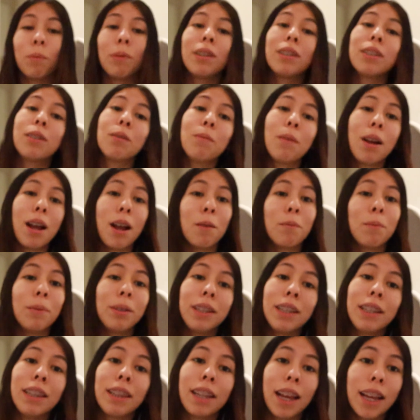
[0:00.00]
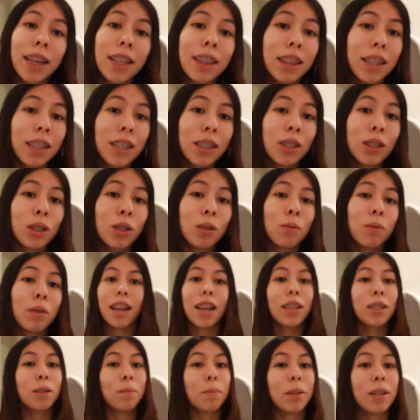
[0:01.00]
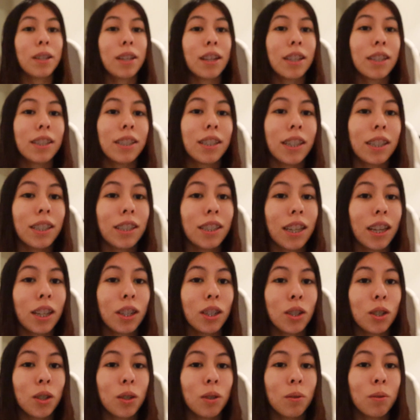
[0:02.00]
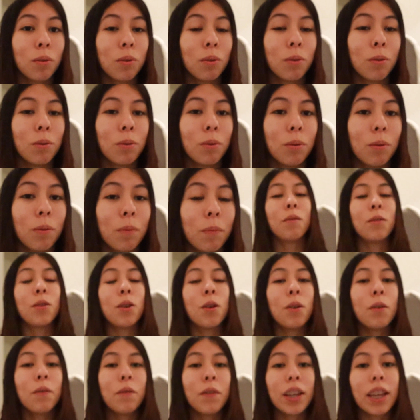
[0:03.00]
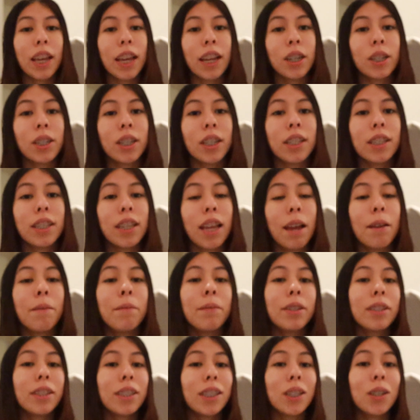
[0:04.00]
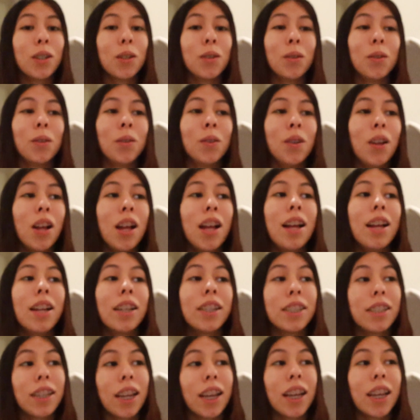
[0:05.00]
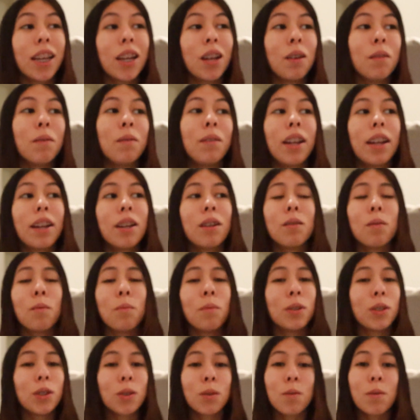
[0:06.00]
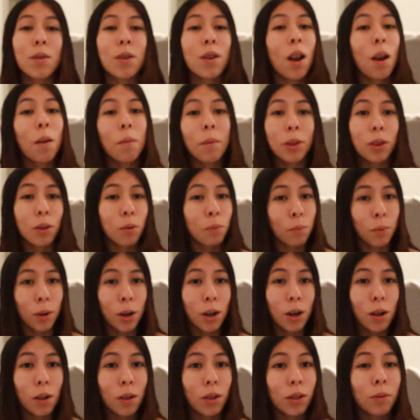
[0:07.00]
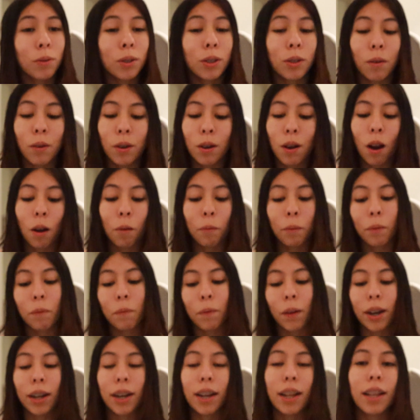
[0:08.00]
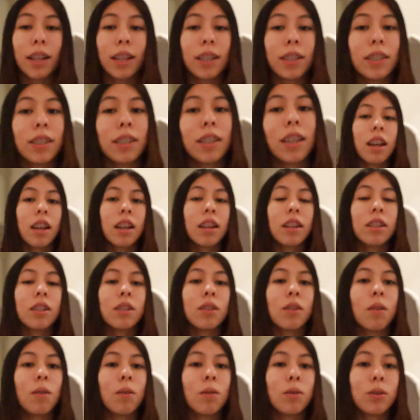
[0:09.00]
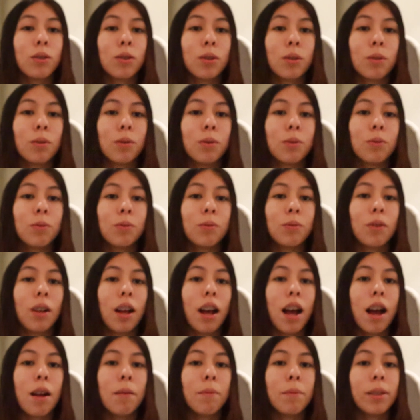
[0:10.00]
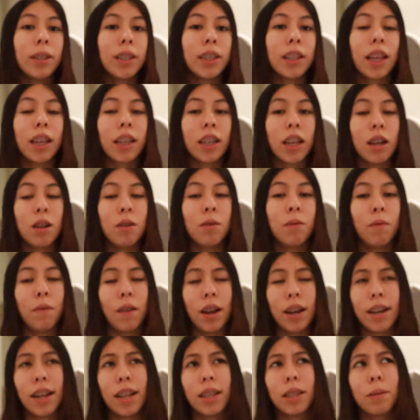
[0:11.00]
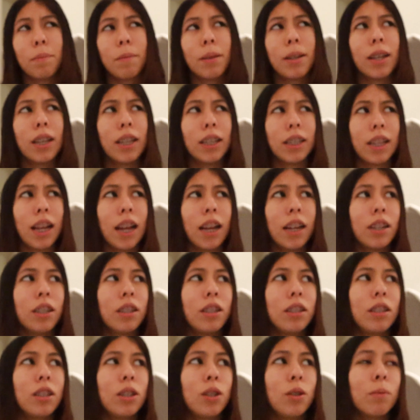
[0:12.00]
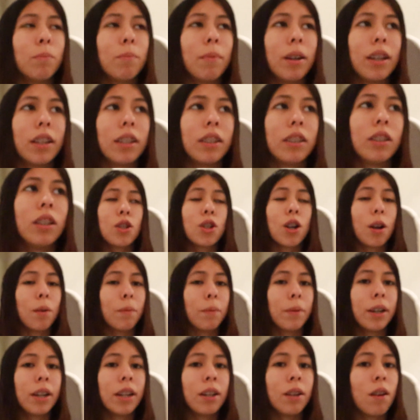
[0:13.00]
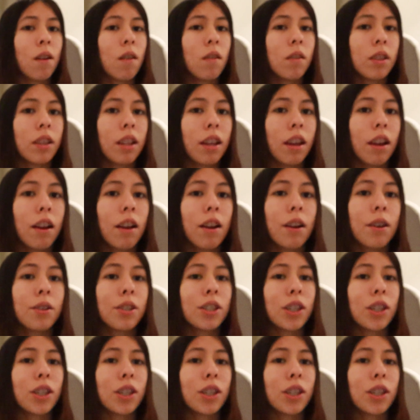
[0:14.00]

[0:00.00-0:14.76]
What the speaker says: reason why I really like these two is because they send you notifications every single day of like what's going on with the world, what's going on with finance. And also I really like Yahoo Finance because I do my chart reading on there.